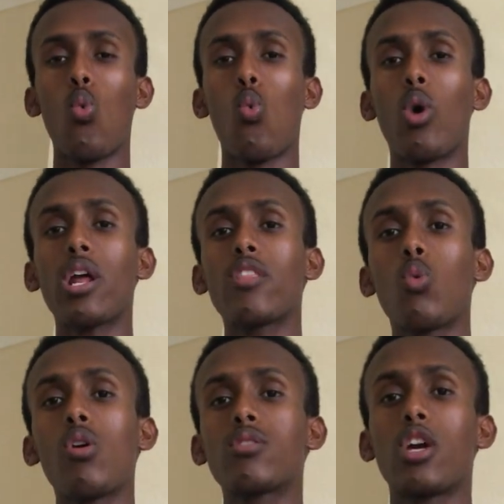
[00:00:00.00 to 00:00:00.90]
What are the
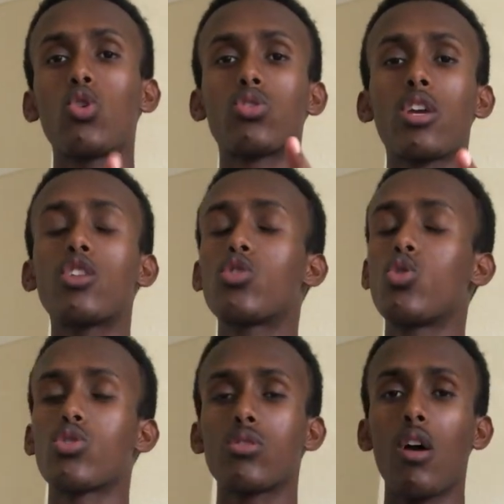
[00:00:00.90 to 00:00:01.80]
words that you're saying to
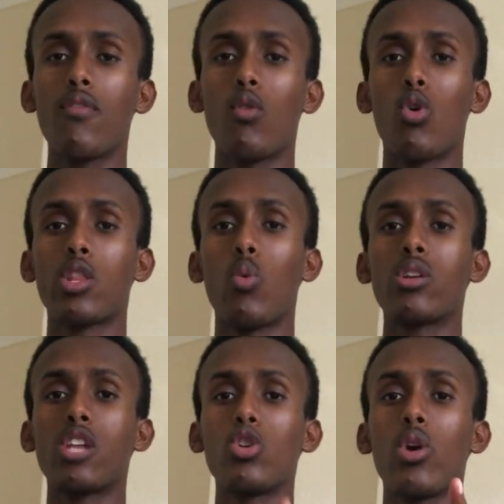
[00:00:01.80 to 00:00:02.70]
yourself, or the
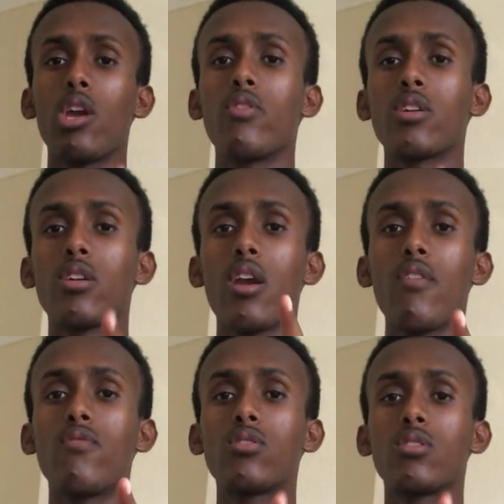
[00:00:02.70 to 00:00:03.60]
words that you're hearing
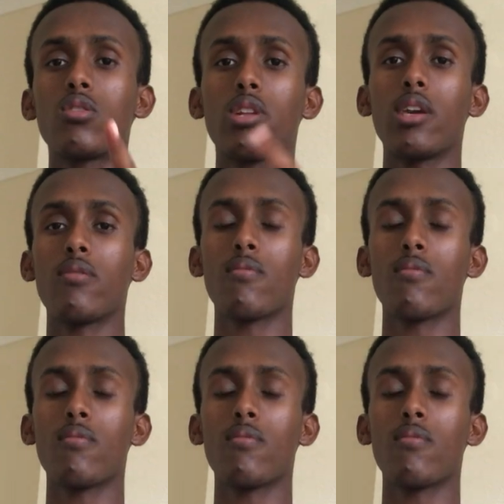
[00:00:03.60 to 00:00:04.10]
every single day?